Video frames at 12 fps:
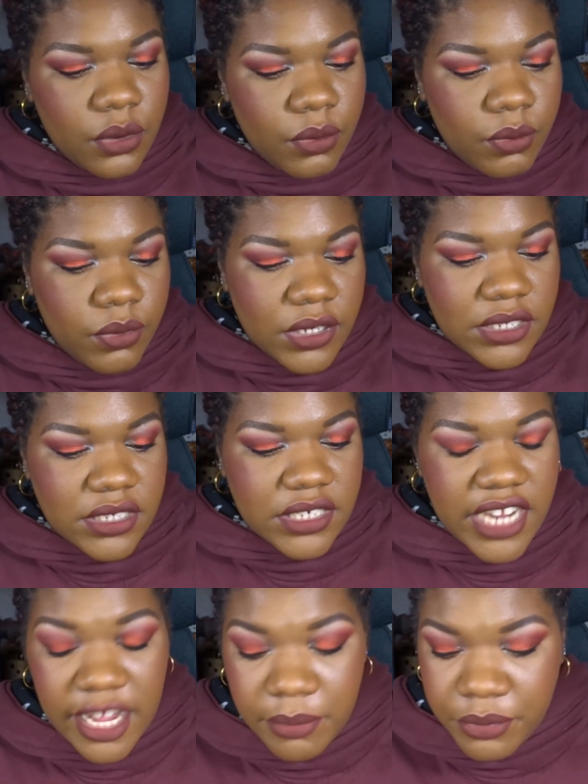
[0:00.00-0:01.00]
which
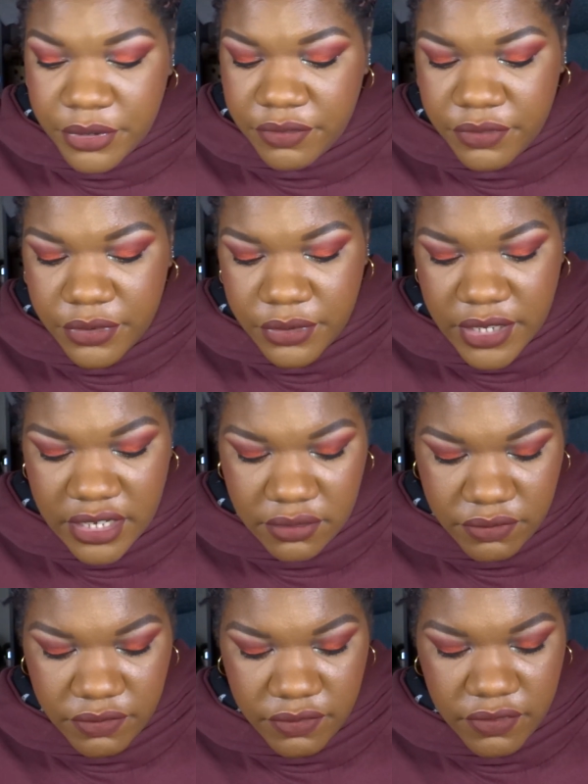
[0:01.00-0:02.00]
I prefer
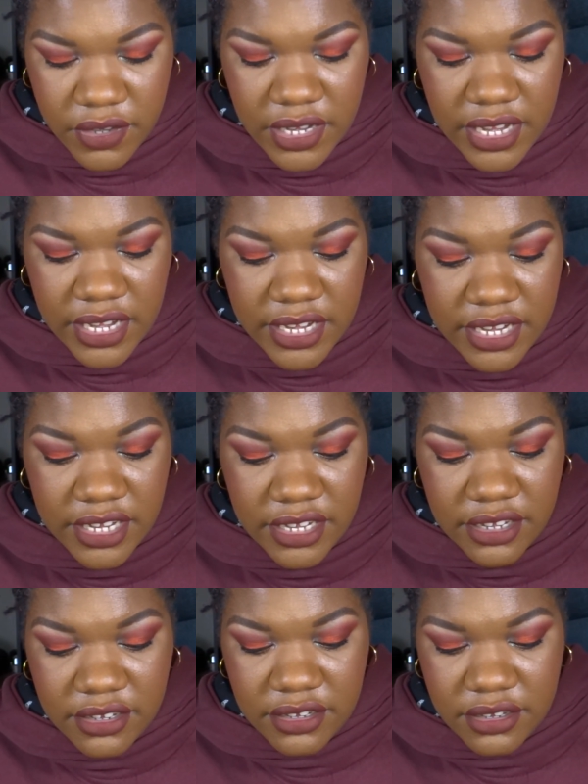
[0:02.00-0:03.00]
if
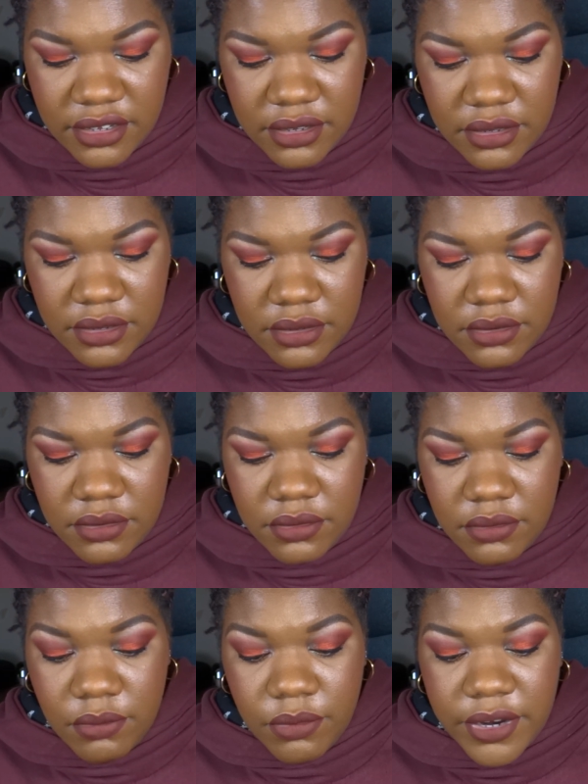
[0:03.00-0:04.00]
I
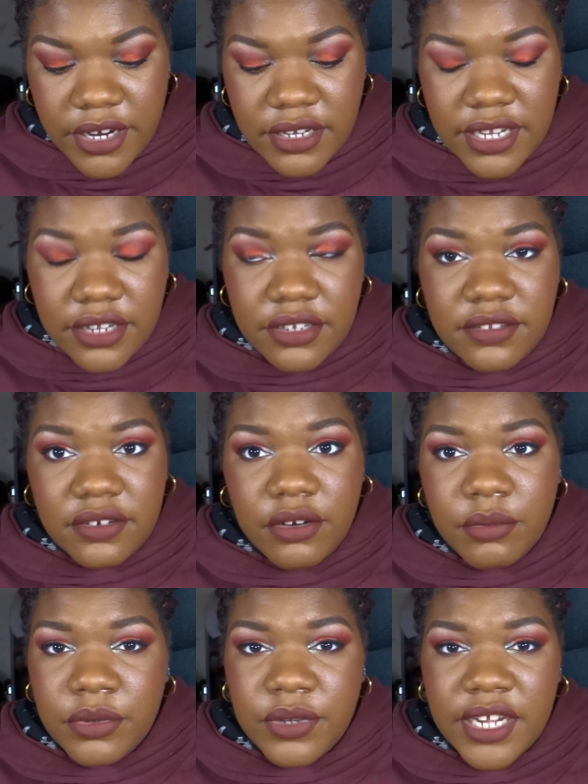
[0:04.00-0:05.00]
wear like a
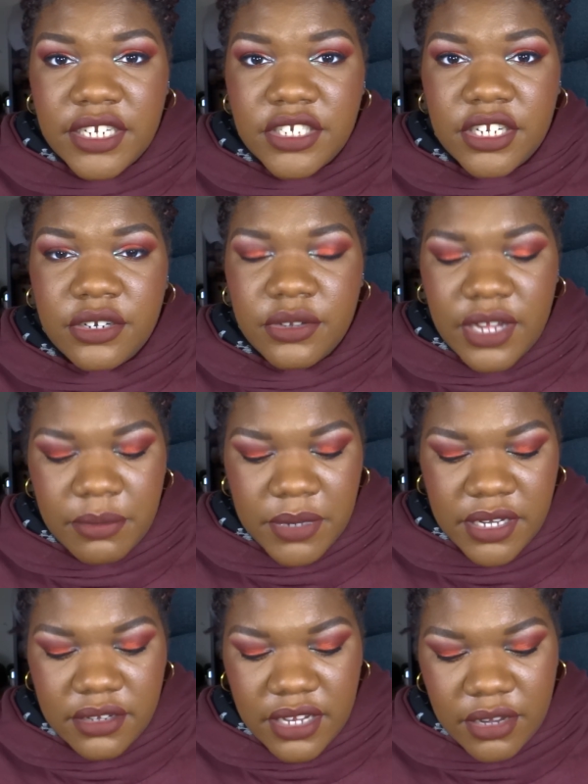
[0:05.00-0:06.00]
dark blue eyeshadow. I
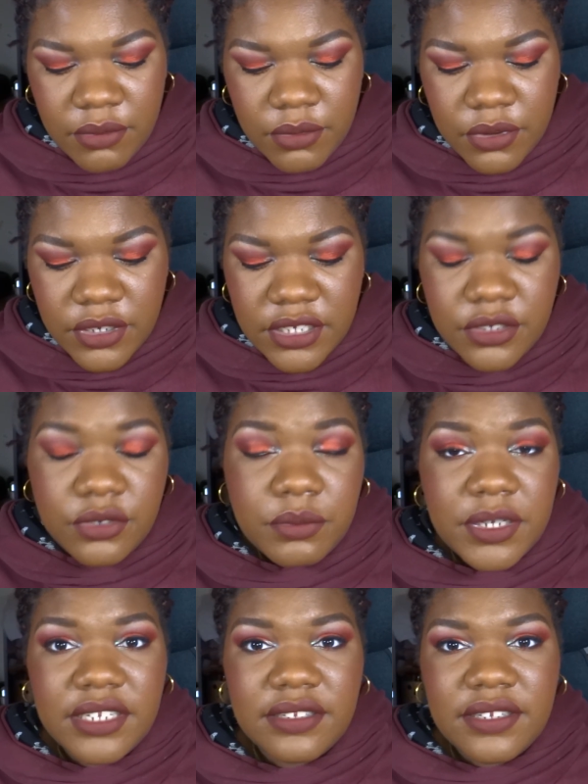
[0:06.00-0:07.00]
mean, I want it to
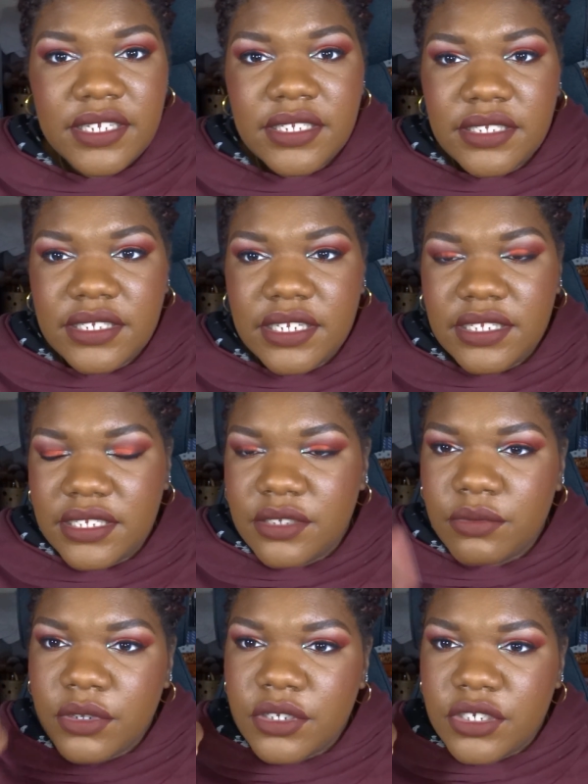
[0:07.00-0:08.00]
be intense, and this
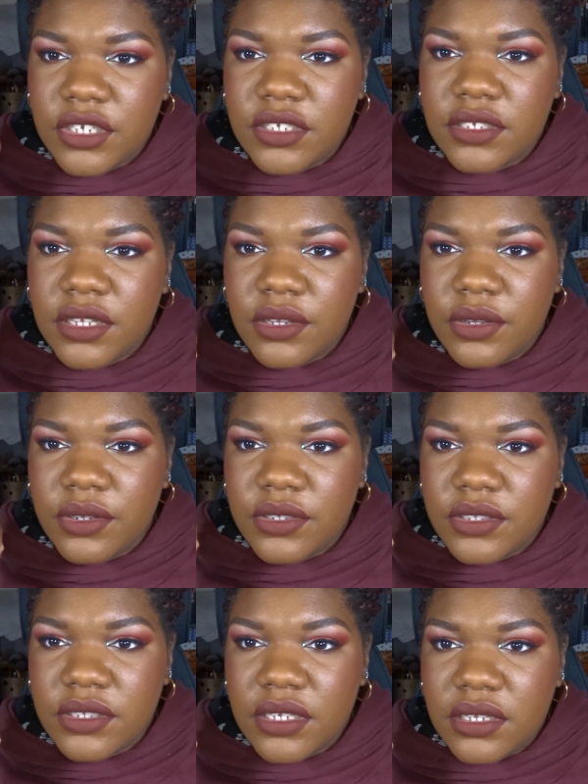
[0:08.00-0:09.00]
one just
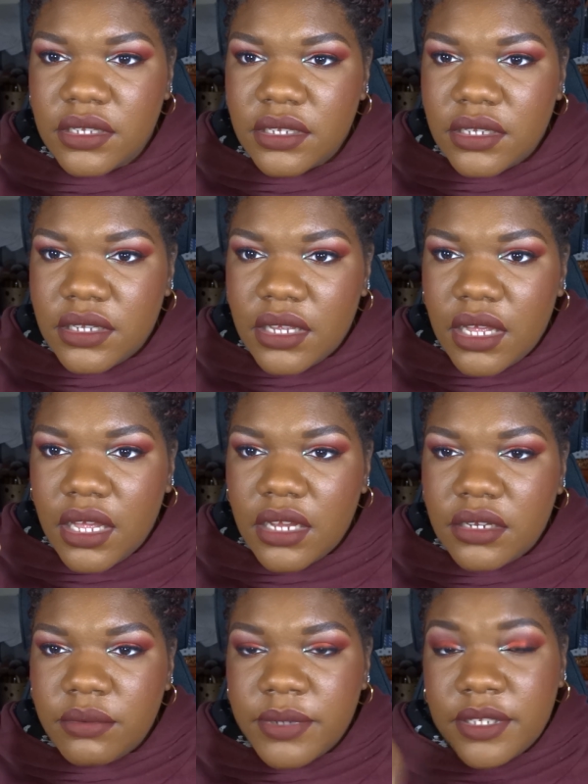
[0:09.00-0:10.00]
looks a
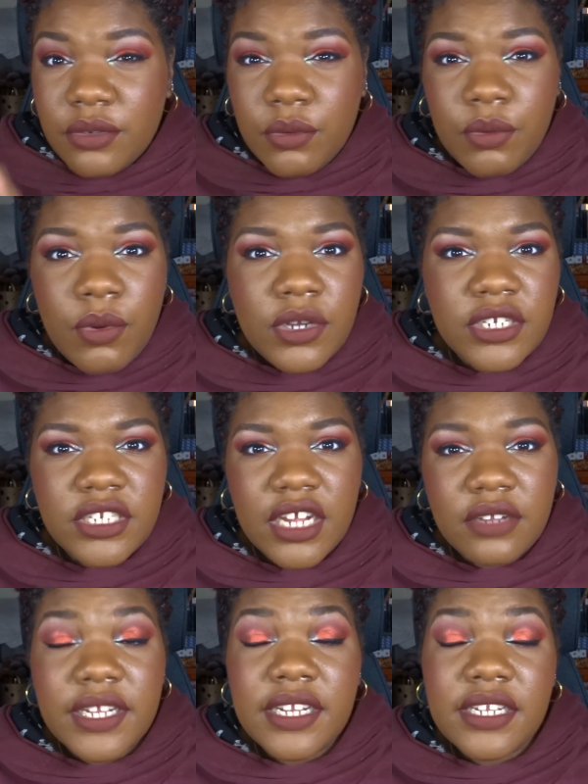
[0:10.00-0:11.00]
little bit washed
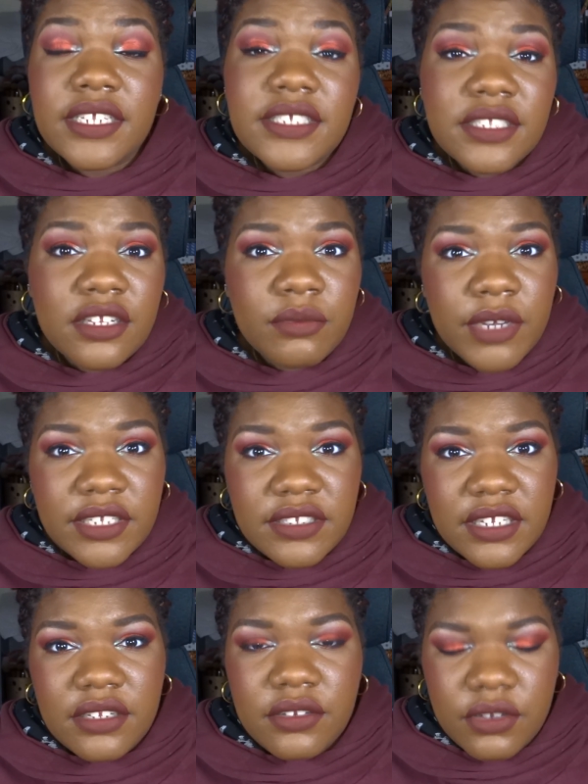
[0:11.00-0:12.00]
out, at least on my
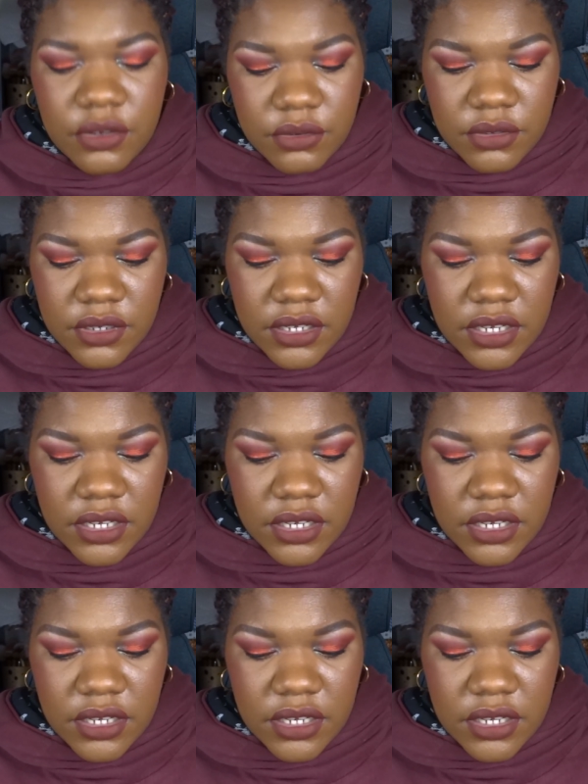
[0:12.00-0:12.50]
skin tone.